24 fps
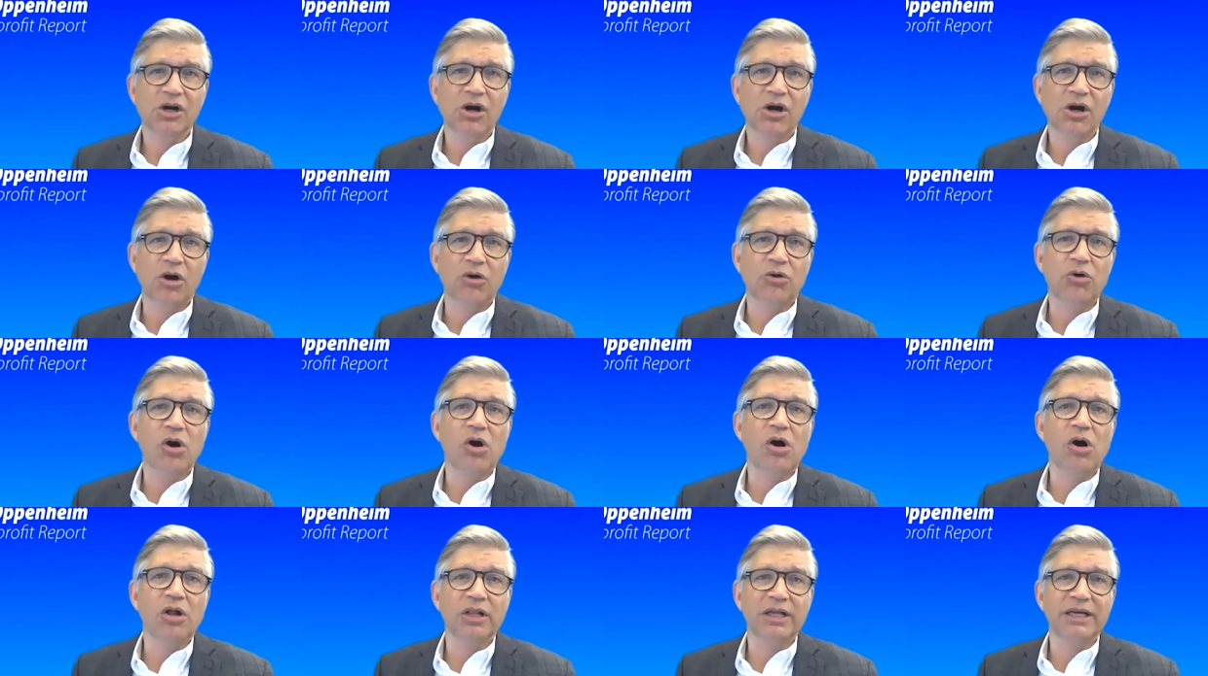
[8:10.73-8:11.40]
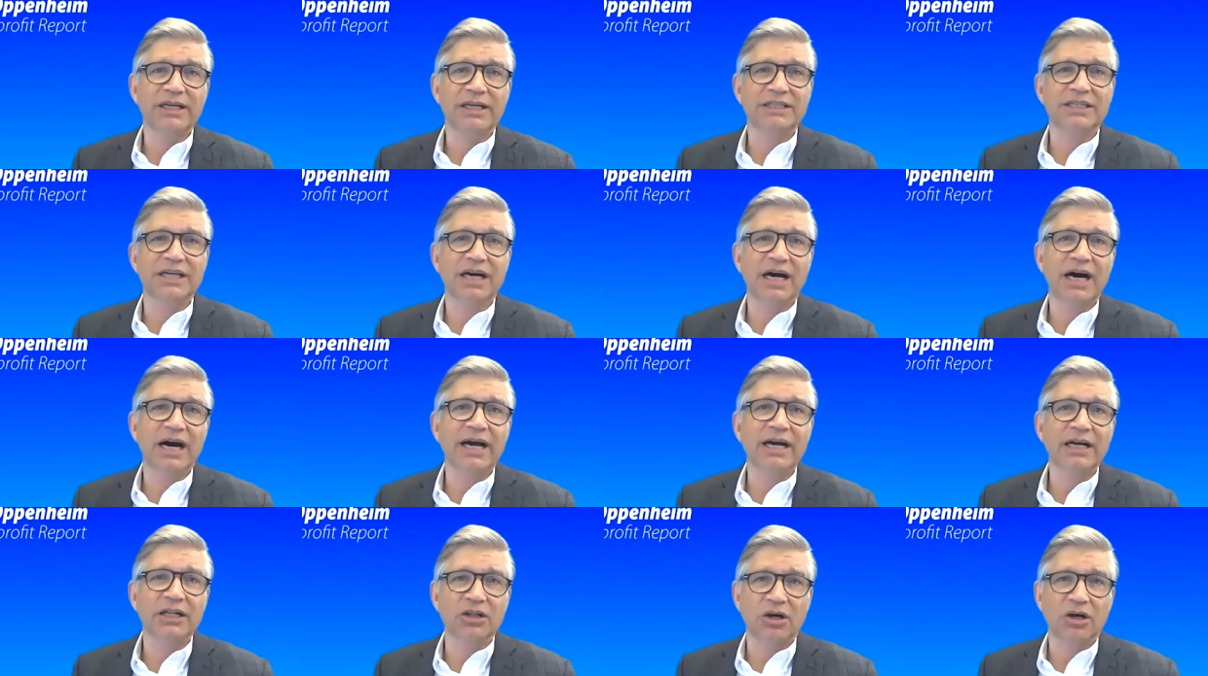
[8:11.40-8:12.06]
are all in
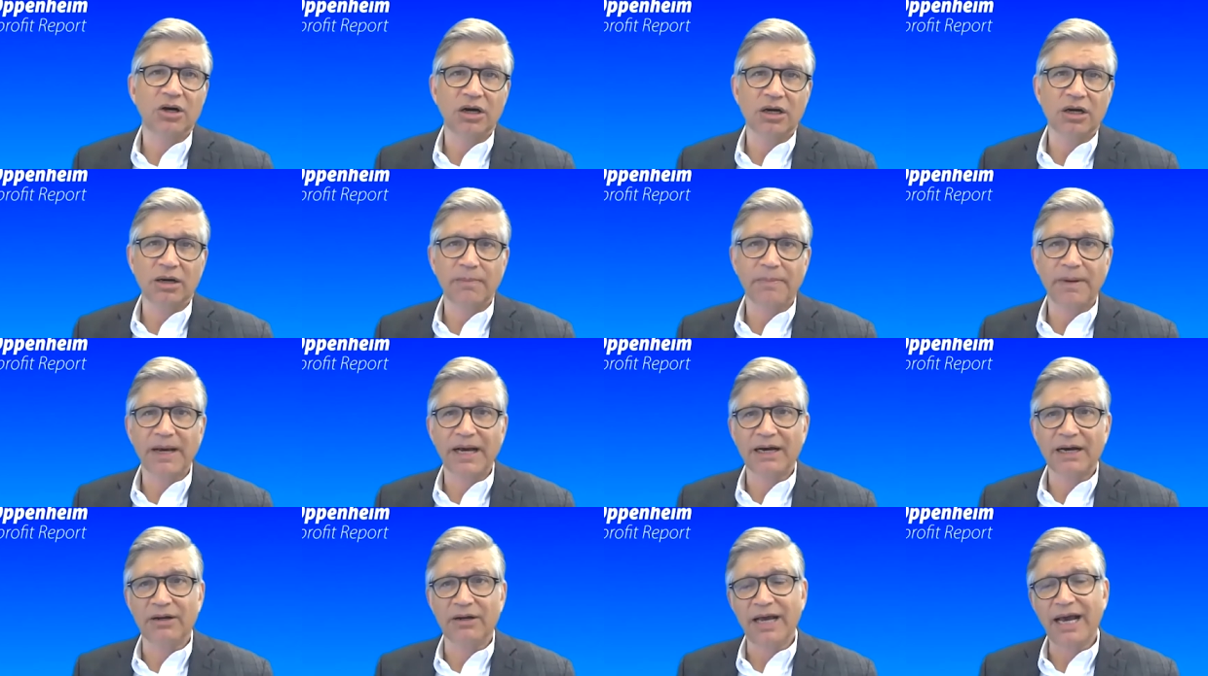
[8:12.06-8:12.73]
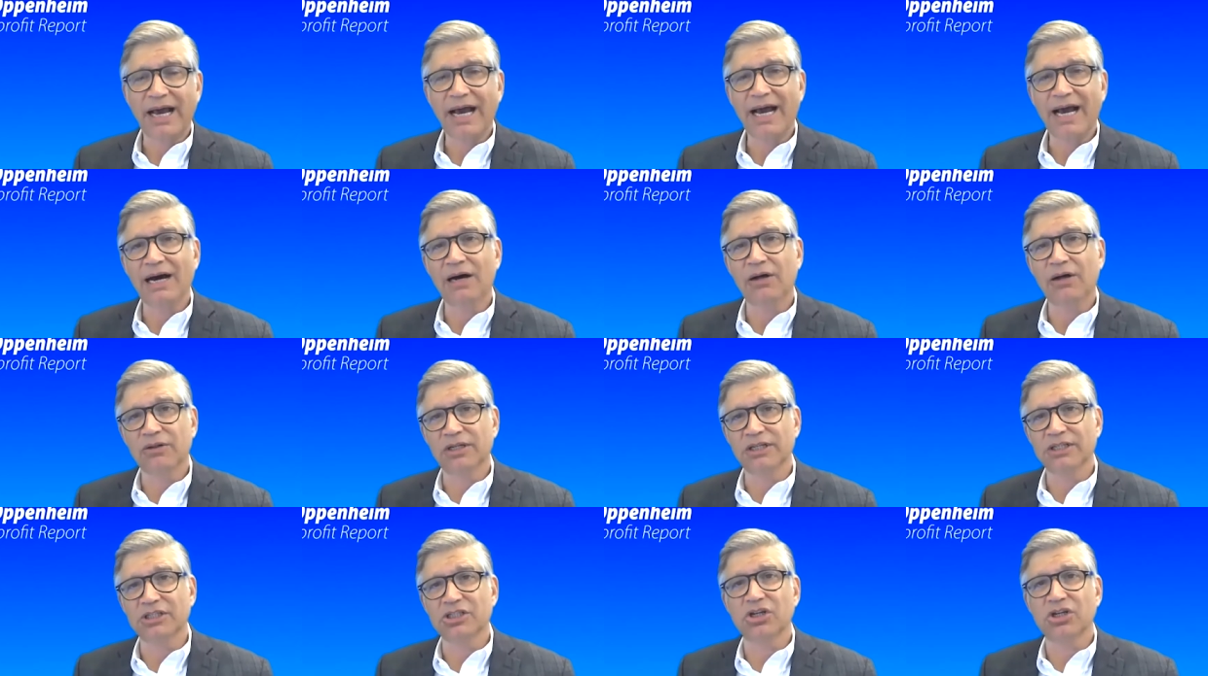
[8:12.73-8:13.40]
dialogue about how
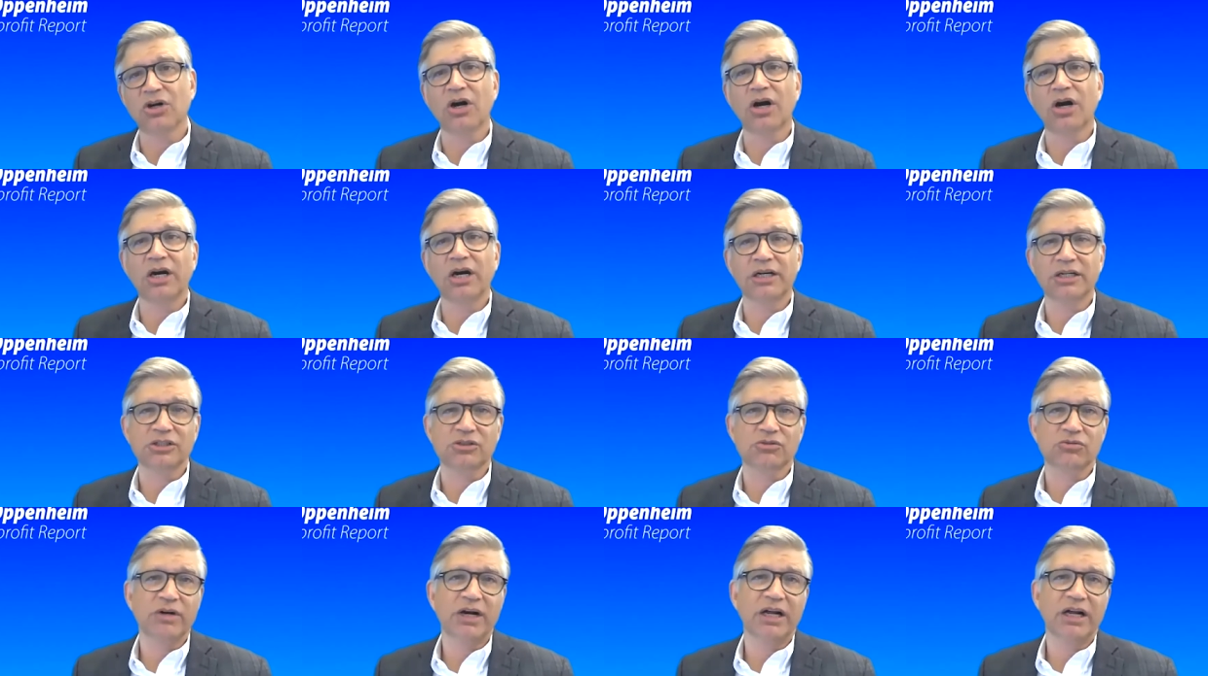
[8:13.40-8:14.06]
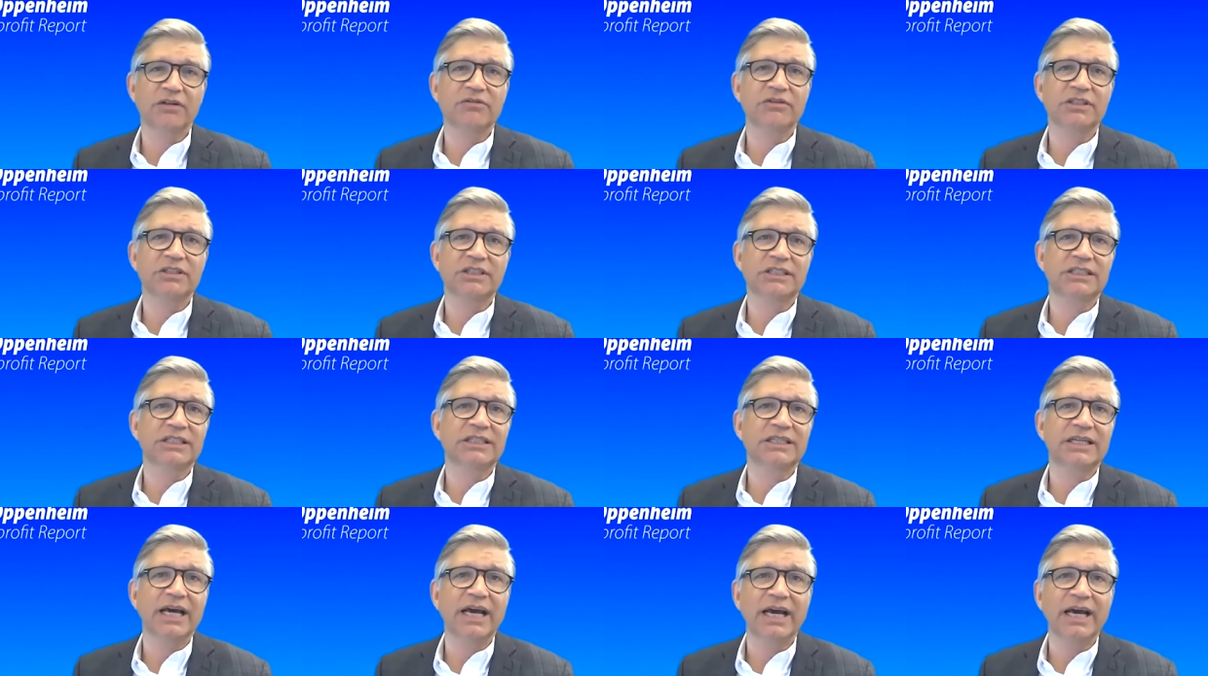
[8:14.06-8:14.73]
this art is relevant
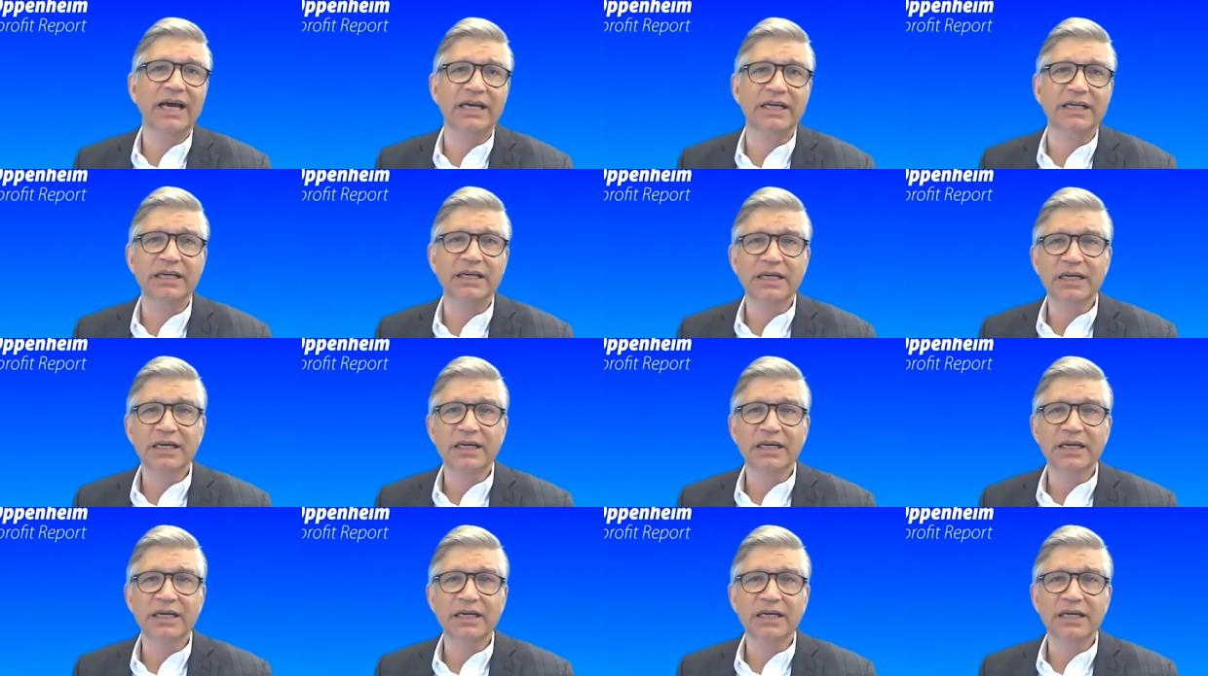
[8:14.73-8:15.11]
today.